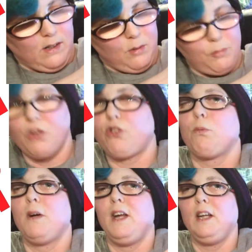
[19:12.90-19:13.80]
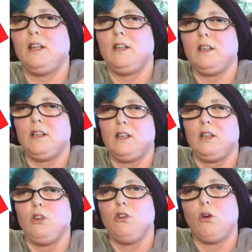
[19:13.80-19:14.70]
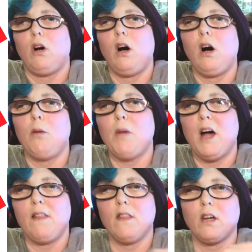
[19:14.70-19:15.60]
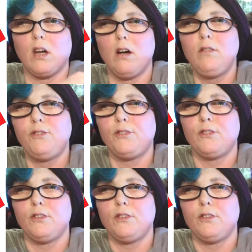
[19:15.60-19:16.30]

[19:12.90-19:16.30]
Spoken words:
between your arm and the cuff.